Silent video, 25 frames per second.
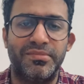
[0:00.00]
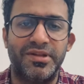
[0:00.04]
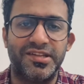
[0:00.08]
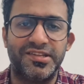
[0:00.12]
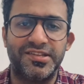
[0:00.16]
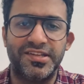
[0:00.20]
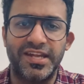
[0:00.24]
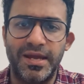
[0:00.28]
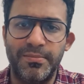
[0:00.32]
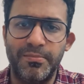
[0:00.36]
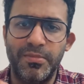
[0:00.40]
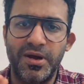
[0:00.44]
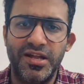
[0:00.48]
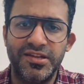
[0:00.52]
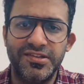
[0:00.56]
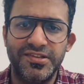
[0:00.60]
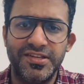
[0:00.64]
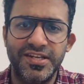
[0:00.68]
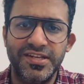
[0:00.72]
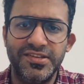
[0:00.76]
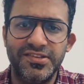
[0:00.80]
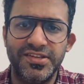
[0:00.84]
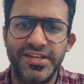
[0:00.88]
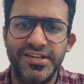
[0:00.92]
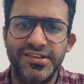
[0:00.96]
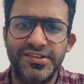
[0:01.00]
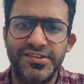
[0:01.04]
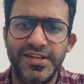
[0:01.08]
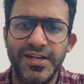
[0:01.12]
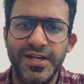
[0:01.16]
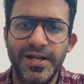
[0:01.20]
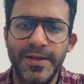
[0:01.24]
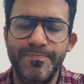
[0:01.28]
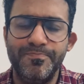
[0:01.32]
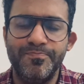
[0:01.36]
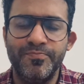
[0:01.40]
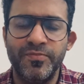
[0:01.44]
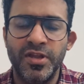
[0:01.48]
MS. MRCS is
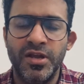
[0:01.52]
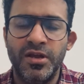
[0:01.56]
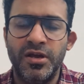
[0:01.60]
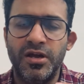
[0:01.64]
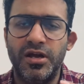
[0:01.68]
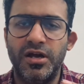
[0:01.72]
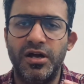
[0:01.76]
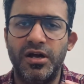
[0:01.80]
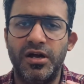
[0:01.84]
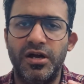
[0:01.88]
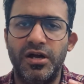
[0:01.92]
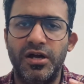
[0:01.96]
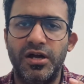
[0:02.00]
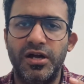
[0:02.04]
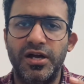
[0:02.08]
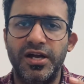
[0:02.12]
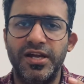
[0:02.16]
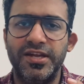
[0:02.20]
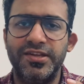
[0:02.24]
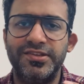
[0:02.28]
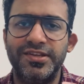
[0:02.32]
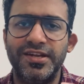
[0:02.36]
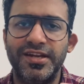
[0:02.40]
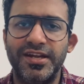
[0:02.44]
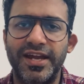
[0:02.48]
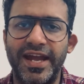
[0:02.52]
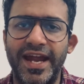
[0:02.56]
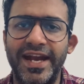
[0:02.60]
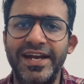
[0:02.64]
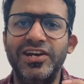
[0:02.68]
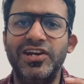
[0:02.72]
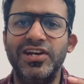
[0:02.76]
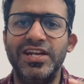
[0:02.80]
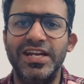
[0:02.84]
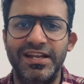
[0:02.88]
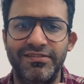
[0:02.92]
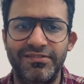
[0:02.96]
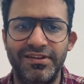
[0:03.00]
a
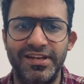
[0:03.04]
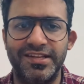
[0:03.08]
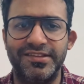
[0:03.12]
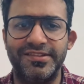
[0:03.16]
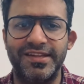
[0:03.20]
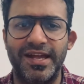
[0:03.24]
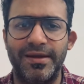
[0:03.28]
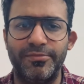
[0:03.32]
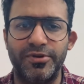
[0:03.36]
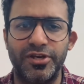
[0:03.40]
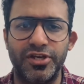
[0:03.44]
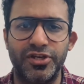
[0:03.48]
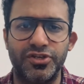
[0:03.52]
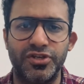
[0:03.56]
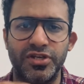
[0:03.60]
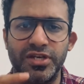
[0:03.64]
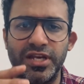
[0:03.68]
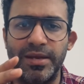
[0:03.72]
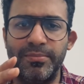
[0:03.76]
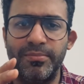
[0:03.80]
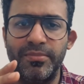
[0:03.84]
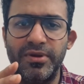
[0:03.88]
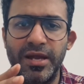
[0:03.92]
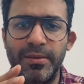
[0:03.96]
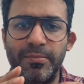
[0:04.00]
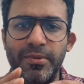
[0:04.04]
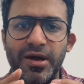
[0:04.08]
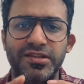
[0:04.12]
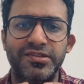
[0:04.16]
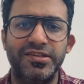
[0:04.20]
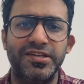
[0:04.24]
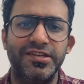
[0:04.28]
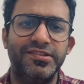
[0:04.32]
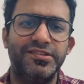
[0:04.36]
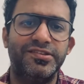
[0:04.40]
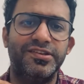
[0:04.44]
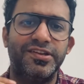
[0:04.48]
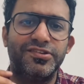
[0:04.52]
entry level examination.
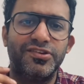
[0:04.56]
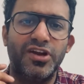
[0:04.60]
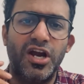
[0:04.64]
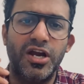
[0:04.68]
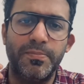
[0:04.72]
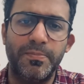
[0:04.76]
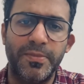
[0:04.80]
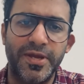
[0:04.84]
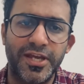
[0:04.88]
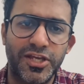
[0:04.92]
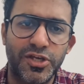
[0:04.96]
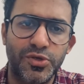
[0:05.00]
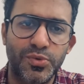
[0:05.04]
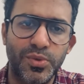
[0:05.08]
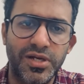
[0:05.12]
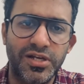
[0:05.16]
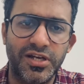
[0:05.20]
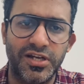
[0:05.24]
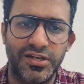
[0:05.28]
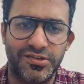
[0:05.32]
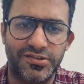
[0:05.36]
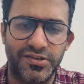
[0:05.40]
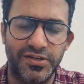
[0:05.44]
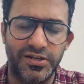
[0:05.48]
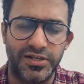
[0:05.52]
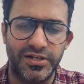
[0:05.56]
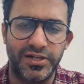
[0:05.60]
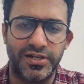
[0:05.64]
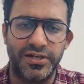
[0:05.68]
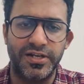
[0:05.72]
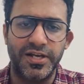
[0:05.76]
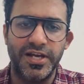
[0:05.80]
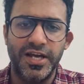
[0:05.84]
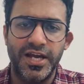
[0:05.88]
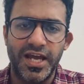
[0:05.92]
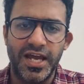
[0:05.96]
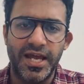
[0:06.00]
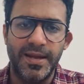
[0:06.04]
MRCS does not make you a consultant.
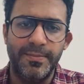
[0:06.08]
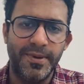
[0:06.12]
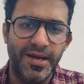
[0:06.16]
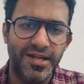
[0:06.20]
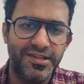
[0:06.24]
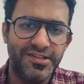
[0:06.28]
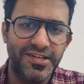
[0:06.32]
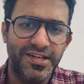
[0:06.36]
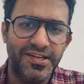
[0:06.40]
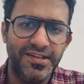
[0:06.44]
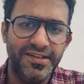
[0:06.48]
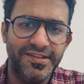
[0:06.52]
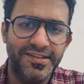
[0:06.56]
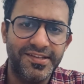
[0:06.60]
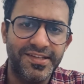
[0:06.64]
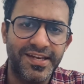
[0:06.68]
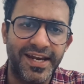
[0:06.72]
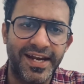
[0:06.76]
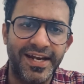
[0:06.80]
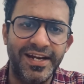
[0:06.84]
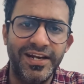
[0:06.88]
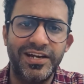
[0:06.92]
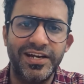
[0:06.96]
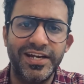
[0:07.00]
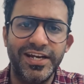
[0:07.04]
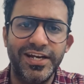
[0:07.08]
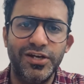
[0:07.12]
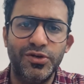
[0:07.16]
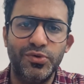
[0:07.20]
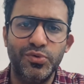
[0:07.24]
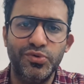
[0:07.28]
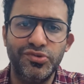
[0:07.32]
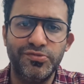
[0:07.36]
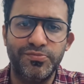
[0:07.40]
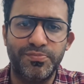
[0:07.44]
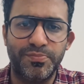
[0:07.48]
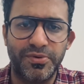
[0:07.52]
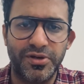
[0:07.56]
MRCS is an entry
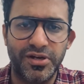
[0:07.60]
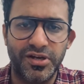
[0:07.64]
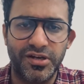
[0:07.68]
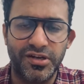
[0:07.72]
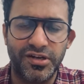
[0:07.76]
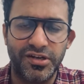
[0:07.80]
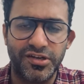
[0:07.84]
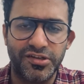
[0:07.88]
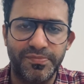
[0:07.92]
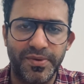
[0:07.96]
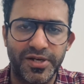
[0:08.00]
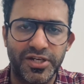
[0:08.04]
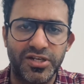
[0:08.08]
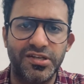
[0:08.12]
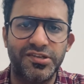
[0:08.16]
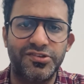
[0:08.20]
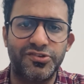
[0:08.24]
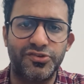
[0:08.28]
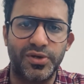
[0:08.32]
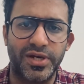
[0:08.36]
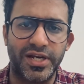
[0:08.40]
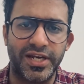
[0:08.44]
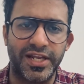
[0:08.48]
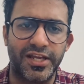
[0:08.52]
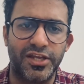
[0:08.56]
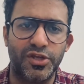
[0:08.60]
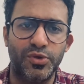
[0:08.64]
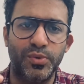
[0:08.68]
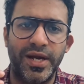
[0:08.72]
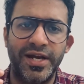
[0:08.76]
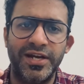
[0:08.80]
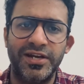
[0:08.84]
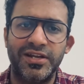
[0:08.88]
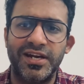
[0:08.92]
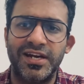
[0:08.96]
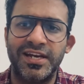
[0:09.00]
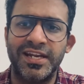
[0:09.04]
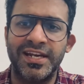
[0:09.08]
into specialist training. You
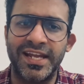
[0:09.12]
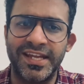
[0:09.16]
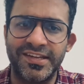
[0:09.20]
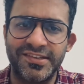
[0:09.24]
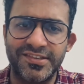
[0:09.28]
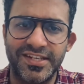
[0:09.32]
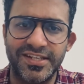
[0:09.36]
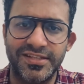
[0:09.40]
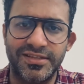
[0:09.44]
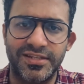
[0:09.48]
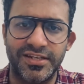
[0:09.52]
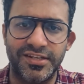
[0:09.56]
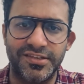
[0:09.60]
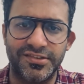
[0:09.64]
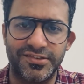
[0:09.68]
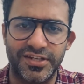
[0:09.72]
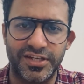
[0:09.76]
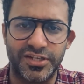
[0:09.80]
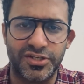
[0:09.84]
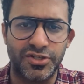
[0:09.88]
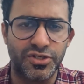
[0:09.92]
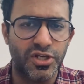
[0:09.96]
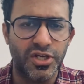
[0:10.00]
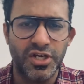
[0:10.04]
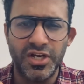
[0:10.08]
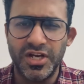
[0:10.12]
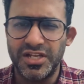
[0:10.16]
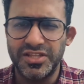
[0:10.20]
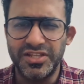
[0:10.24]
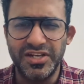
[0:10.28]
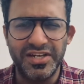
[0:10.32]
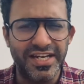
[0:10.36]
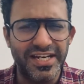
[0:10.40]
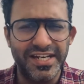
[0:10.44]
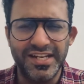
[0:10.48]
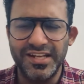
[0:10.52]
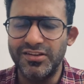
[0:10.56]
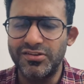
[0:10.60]
enter at an ST3 stage, the
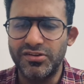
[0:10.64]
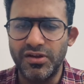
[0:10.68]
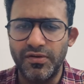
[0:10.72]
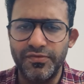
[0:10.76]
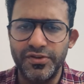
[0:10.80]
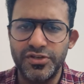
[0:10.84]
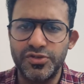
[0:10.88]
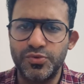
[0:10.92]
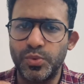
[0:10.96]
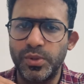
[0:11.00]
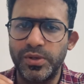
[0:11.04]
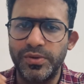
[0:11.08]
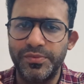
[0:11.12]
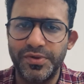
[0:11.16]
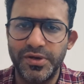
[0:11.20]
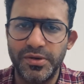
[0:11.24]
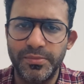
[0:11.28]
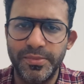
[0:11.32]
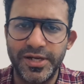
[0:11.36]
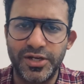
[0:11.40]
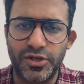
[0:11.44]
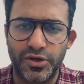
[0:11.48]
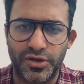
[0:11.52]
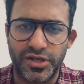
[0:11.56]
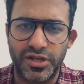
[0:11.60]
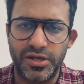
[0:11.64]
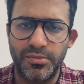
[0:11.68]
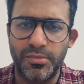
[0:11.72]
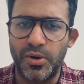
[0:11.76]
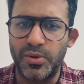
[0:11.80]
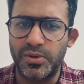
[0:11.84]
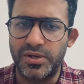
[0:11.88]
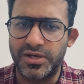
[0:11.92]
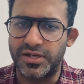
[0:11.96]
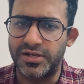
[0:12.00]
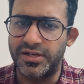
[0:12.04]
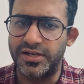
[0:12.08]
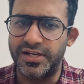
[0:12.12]
details of which we will be talking
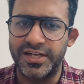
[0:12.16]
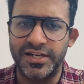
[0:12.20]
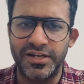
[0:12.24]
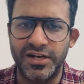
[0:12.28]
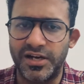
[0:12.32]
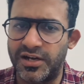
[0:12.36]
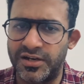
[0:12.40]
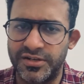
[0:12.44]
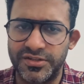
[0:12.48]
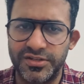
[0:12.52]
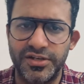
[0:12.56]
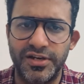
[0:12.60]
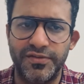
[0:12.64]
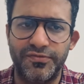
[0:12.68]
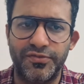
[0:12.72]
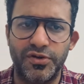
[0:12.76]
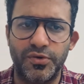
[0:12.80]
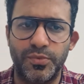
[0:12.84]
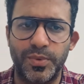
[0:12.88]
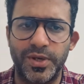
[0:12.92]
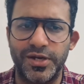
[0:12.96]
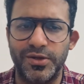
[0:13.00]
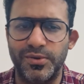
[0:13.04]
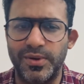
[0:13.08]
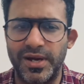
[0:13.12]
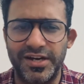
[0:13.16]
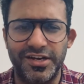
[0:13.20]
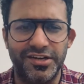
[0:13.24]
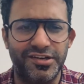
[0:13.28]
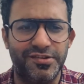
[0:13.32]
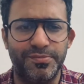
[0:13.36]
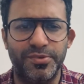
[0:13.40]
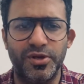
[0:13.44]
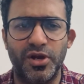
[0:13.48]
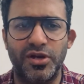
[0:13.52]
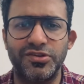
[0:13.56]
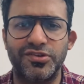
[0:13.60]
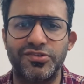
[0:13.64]
about in another different video, and it's
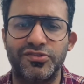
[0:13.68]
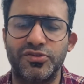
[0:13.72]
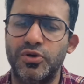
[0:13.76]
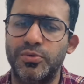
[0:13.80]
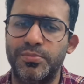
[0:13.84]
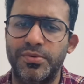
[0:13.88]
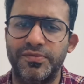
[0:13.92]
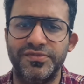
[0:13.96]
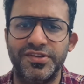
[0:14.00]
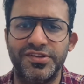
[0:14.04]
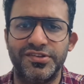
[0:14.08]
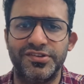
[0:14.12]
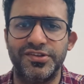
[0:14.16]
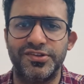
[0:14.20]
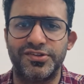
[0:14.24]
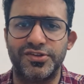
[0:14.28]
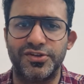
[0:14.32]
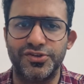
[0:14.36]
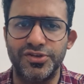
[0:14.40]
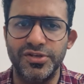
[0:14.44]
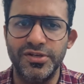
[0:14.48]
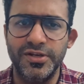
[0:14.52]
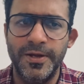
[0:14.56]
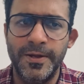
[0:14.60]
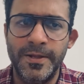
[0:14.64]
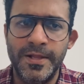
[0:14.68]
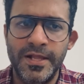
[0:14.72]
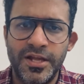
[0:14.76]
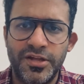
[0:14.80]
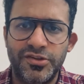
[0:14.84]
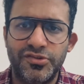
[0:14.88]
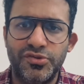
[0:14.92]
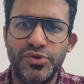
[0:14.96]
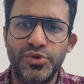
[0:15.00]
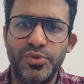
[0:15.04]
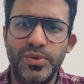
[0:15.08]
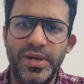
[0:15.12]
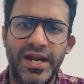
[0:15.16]
beyond the scope of this discussion.
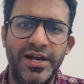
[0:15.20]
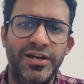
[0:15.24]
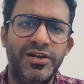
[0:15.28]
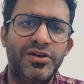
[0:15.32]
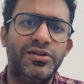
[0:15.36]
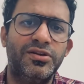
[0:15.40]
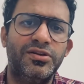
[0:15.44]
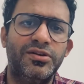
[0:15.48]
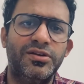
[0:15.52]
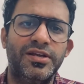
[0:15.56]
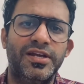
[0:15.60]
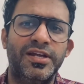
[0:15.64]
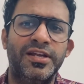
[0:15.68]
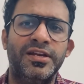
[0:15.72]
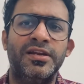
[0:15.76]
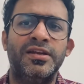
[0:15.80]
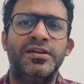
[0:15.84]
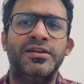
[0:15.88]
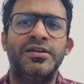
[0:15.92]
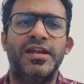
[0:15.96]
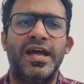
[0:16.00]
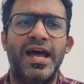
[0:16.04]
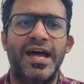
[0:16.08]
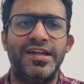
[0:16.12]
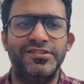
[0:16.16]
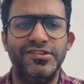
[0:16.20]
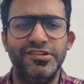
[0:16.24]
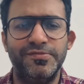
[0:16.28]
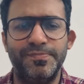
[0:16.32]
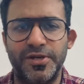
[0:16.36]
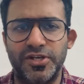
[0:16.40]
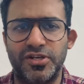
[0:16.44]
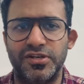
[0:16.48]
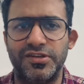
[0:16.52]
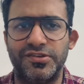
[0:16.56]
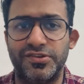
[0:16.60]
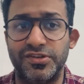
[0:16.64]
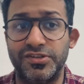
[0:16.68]
So you enter in as a
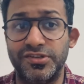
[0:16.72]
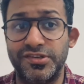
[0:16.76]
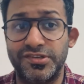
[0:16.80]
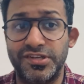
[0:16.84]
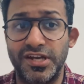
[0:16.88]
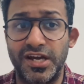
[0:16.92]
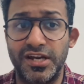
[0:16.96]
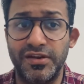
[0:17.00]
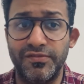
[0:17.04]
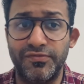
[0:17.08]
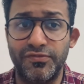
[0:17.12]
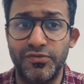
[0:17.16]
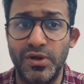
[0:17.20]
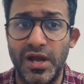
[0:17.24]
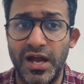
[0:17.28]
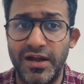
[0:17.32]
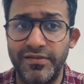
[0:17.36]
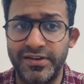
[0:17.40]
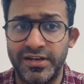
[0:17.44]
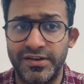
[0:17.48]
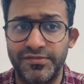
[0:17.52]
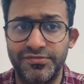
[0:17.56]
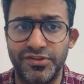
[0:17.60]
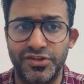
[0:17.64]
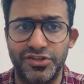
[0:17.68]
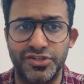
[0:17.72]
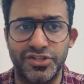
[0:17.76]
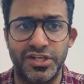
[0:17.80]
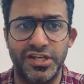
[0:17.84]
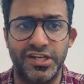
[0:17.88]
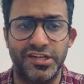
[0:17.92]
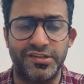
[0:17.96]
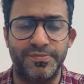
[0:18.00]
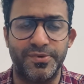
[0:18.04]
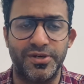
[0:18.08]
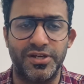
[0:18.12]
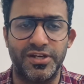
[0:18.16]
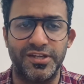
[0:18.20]
specialist registrar if you have enough surgical
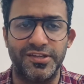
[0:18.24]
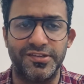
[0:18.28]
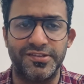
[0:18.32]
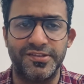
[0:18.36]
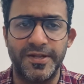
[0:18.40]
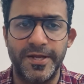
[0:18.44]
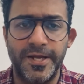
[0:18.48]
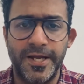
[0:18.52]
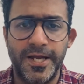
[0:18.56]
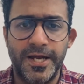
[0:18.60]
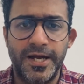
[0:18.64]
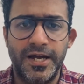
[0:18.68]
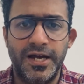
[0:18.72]
expertise.